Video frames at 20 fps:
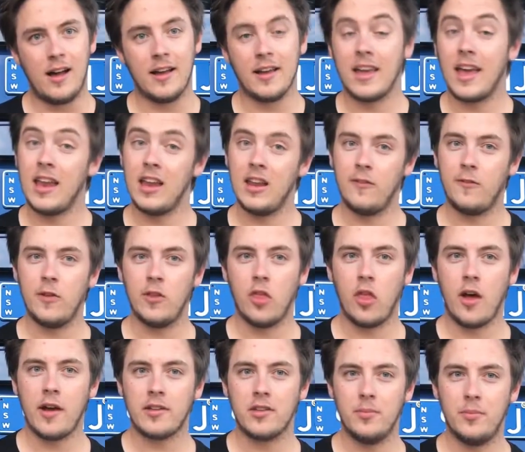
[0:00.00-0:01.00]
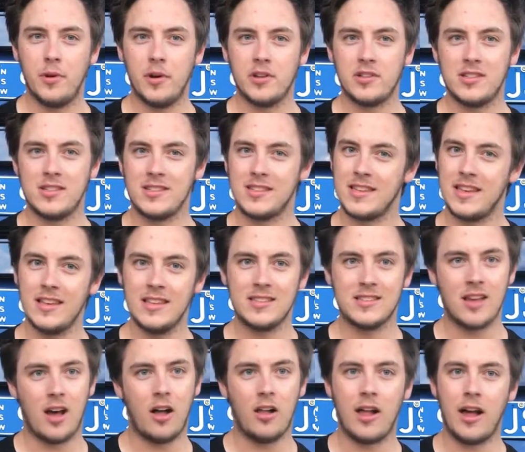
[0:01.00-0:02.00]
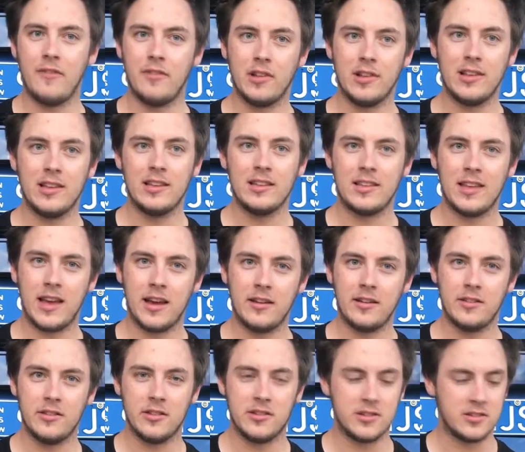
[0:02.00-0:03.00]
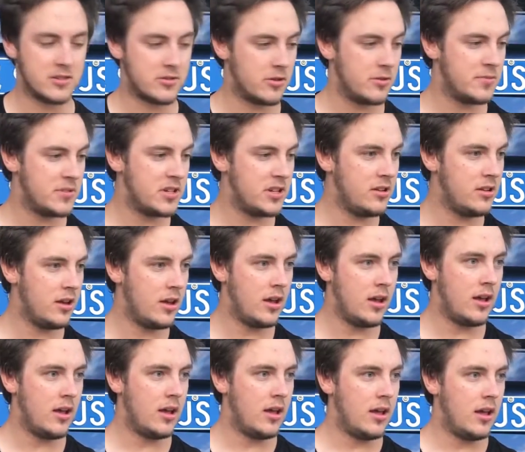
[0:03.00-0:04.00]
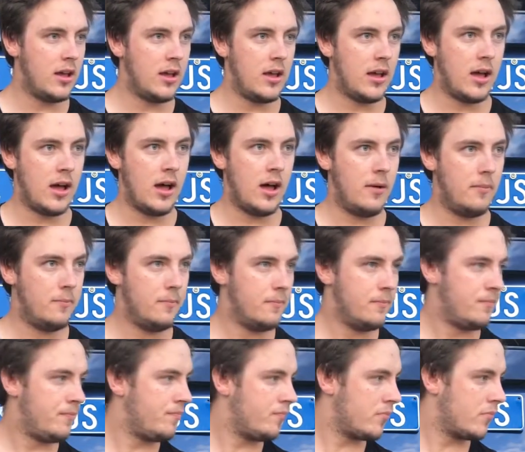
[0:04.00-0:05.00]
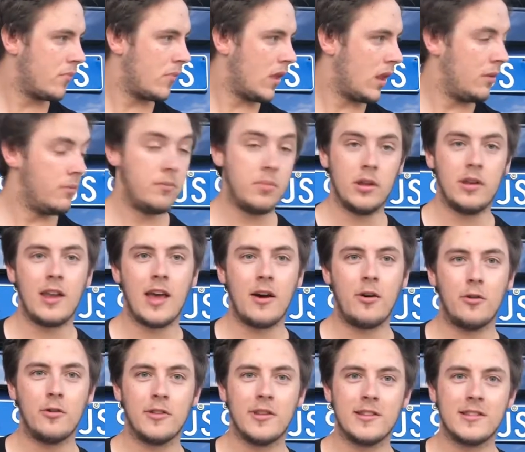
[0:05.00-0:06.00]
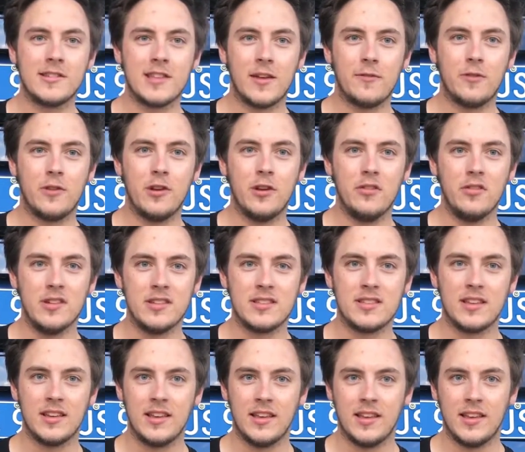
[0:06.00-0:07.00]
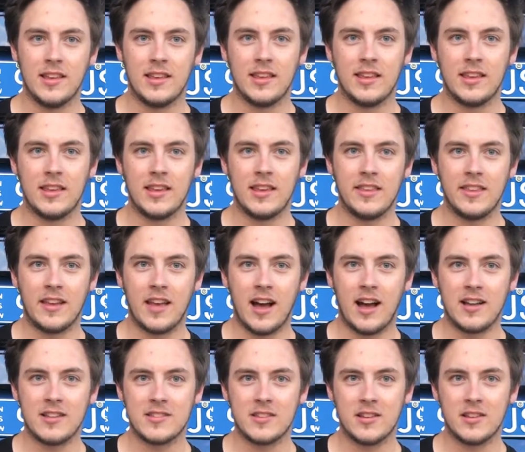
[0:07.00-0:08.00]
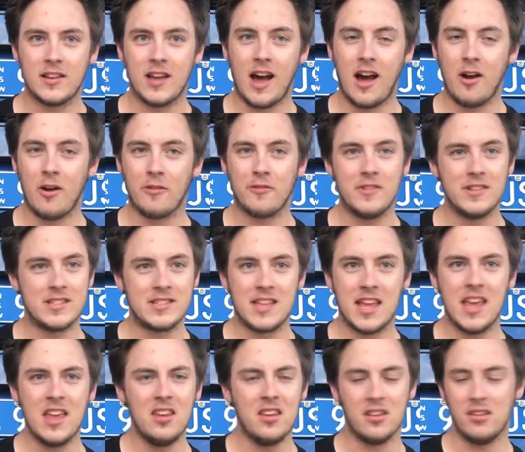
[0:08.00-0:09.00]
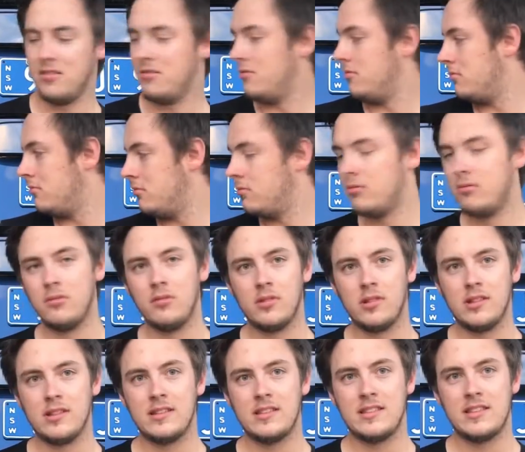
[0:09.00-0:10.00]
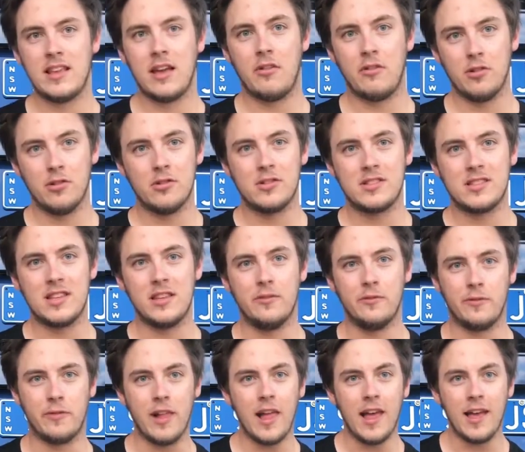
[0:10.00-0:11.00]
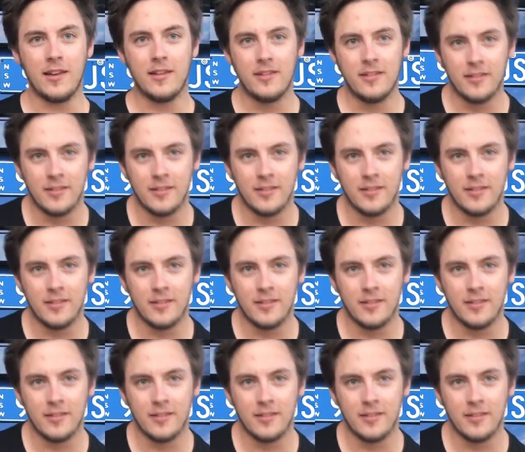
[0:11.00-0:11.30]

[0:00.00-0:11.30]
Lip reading: Again, if you'd like to purchase these, I'll have a link down in the description. But now all that's left to do is get the car off the stand and see how it looks sitting flat.